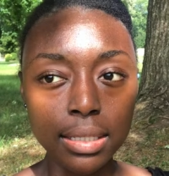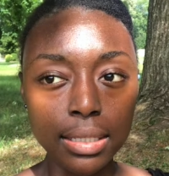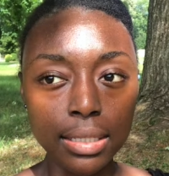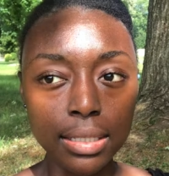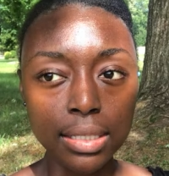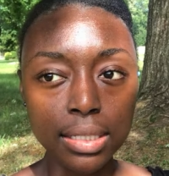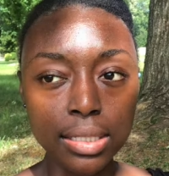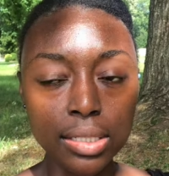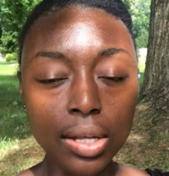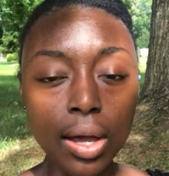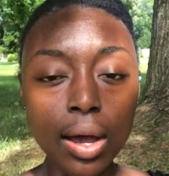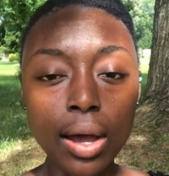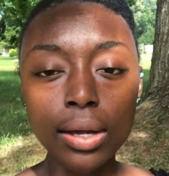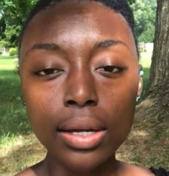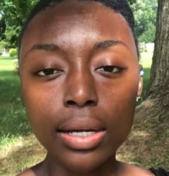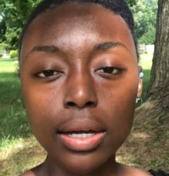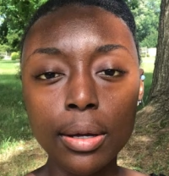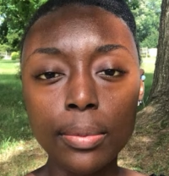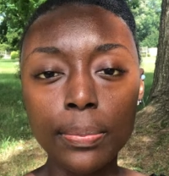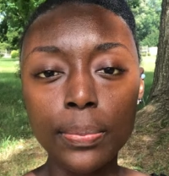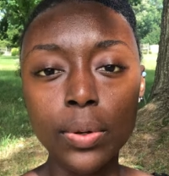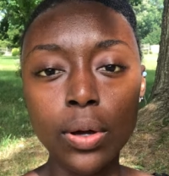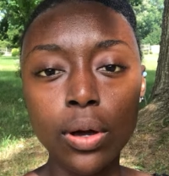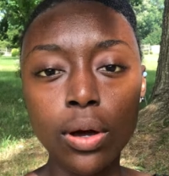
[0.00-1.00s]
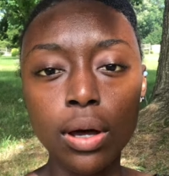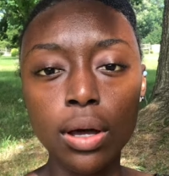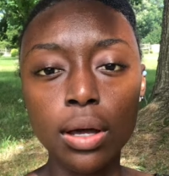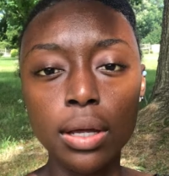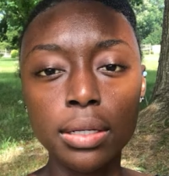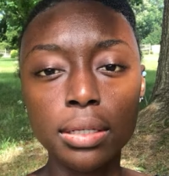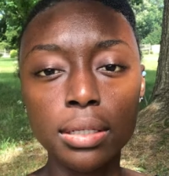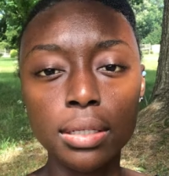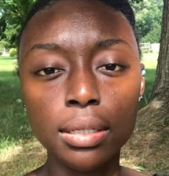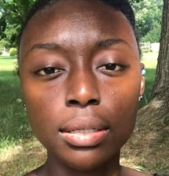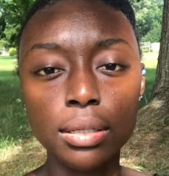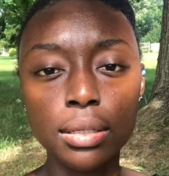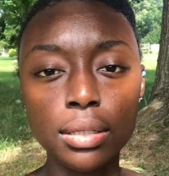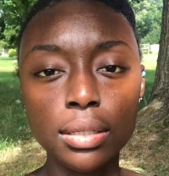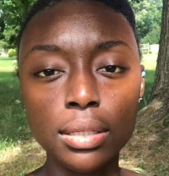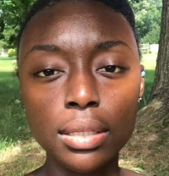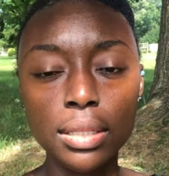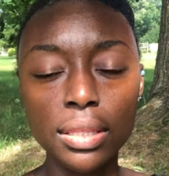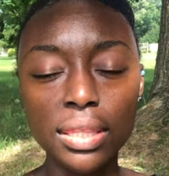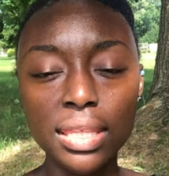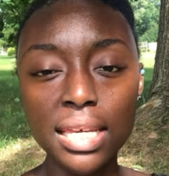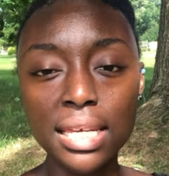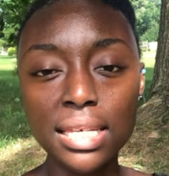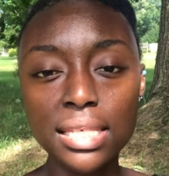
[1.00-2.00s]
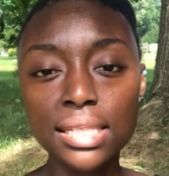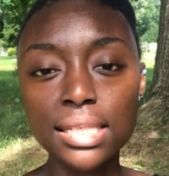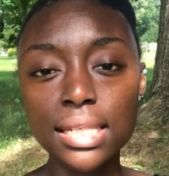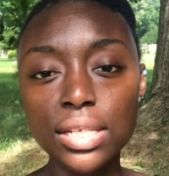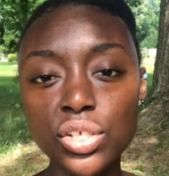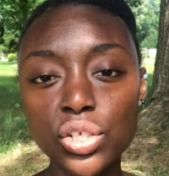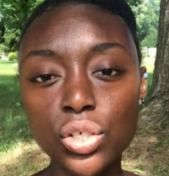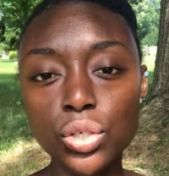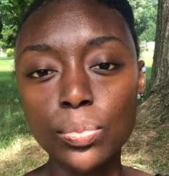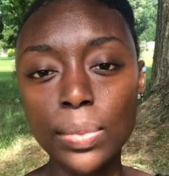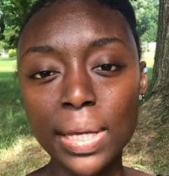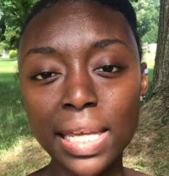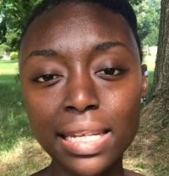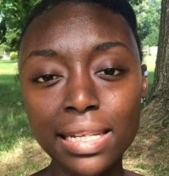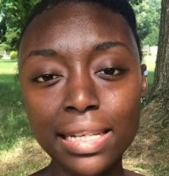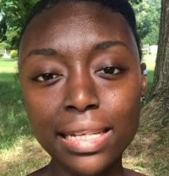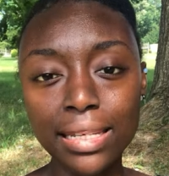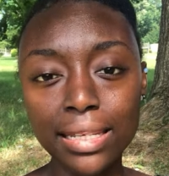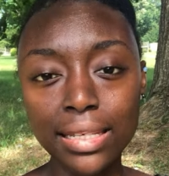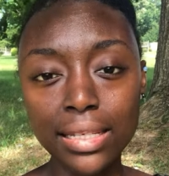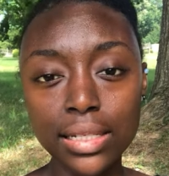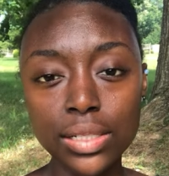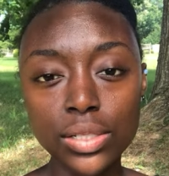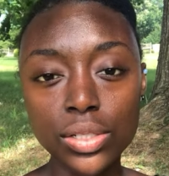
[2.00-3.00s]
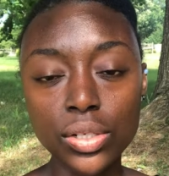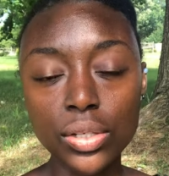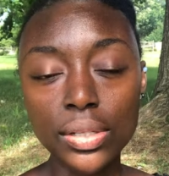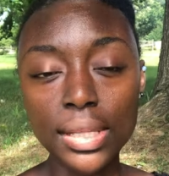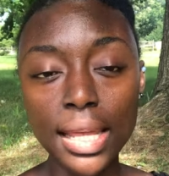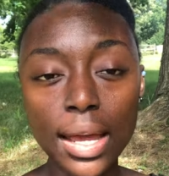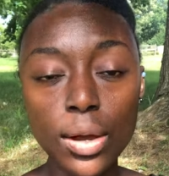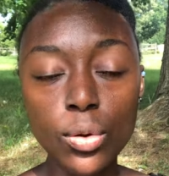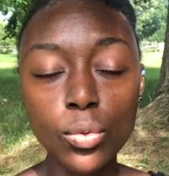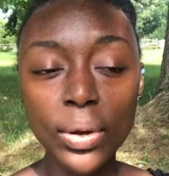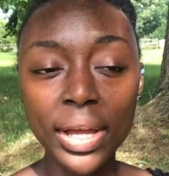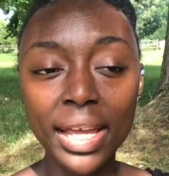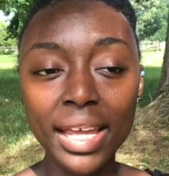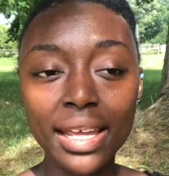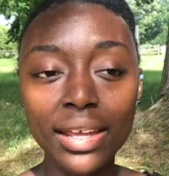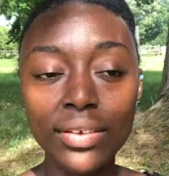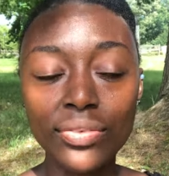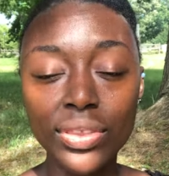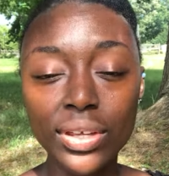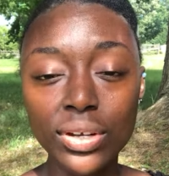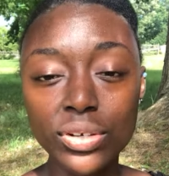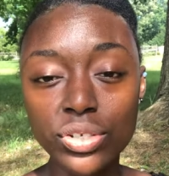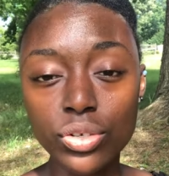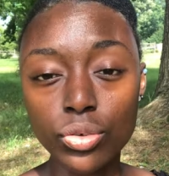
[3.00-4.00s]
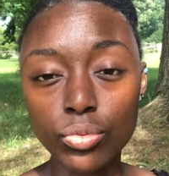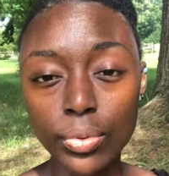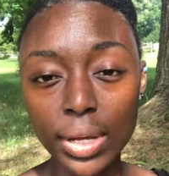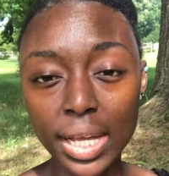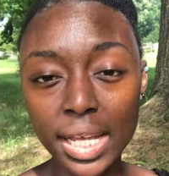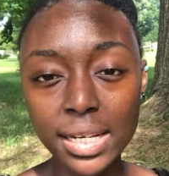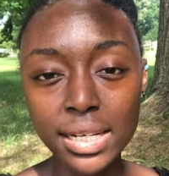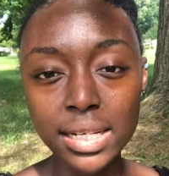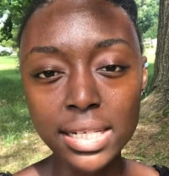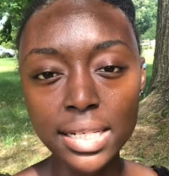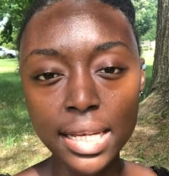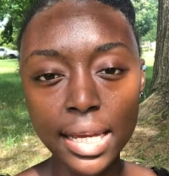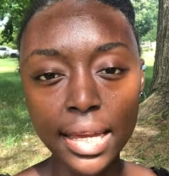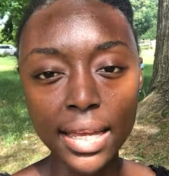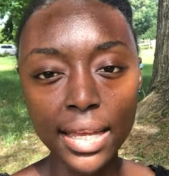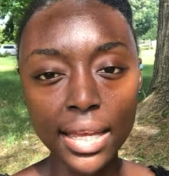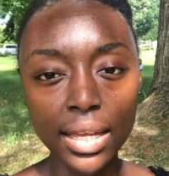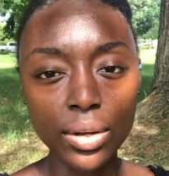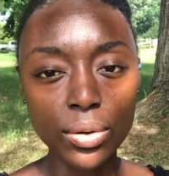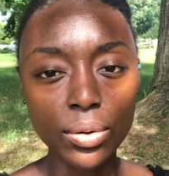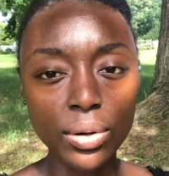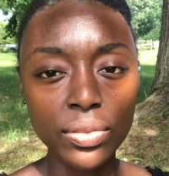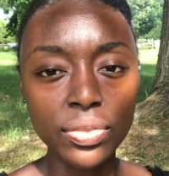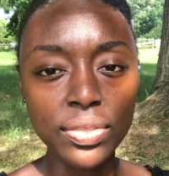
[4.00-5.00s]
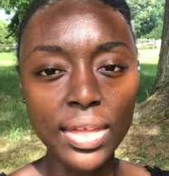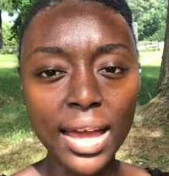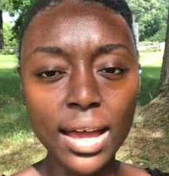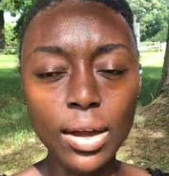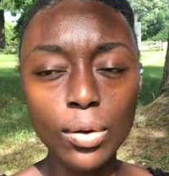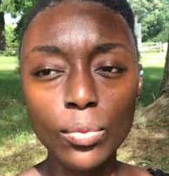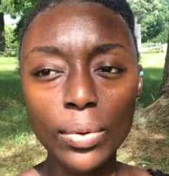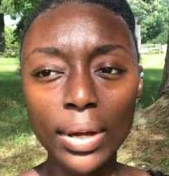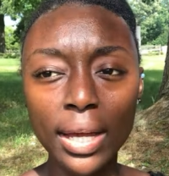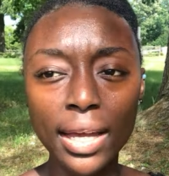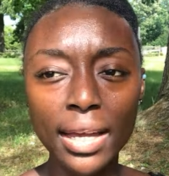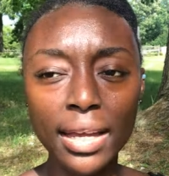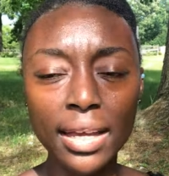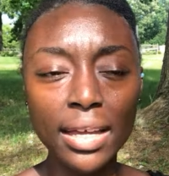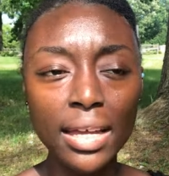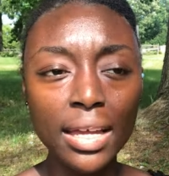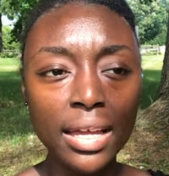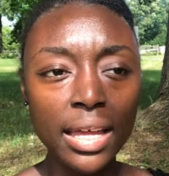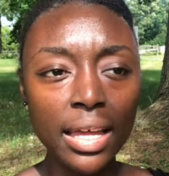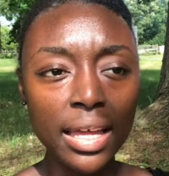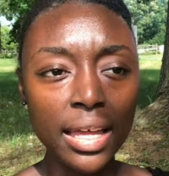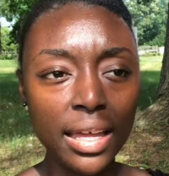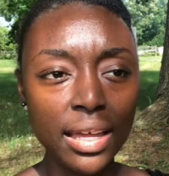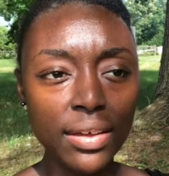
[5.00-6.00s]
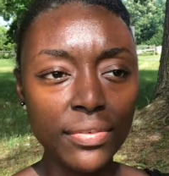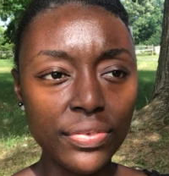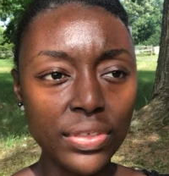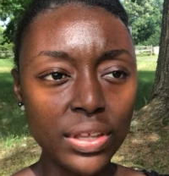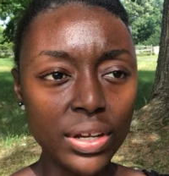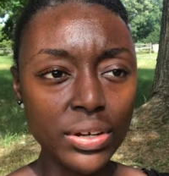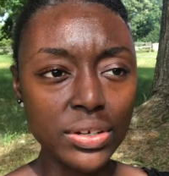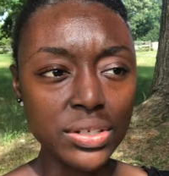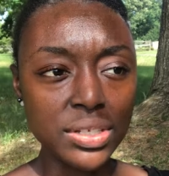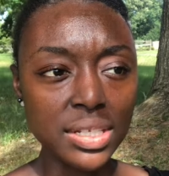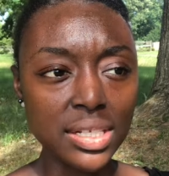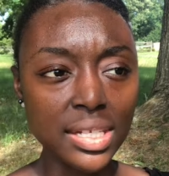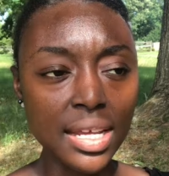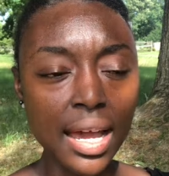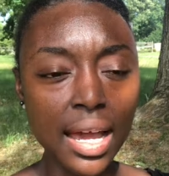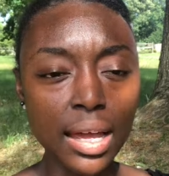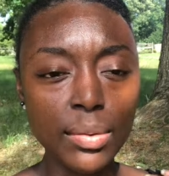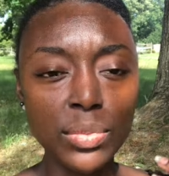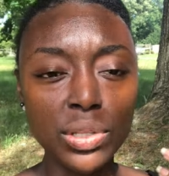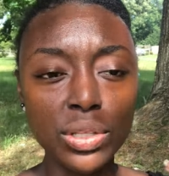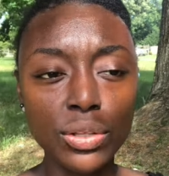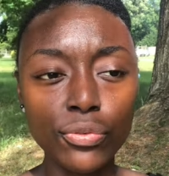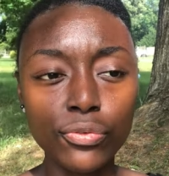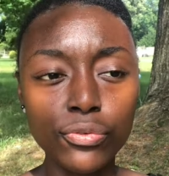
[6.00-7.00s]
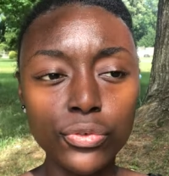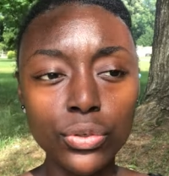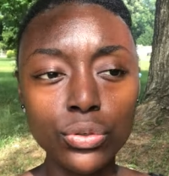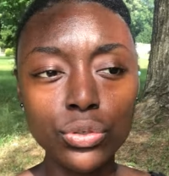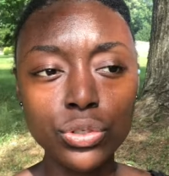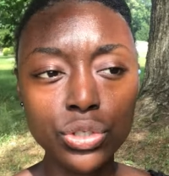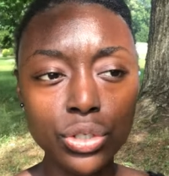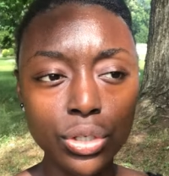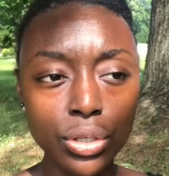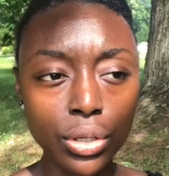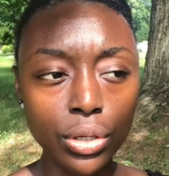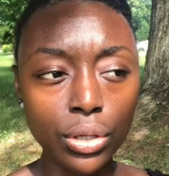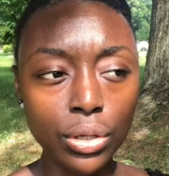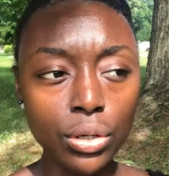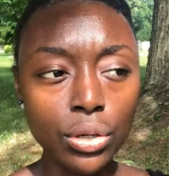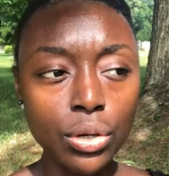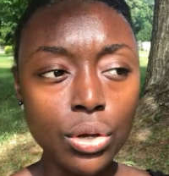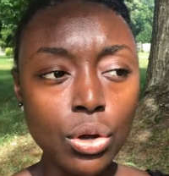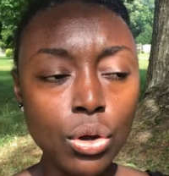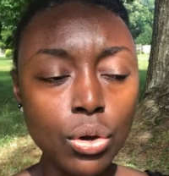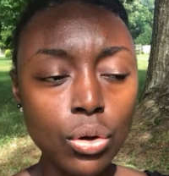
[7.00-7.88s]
stock up on things that you may need, so that way if there's a rainy day, or that way if there's a time in the future,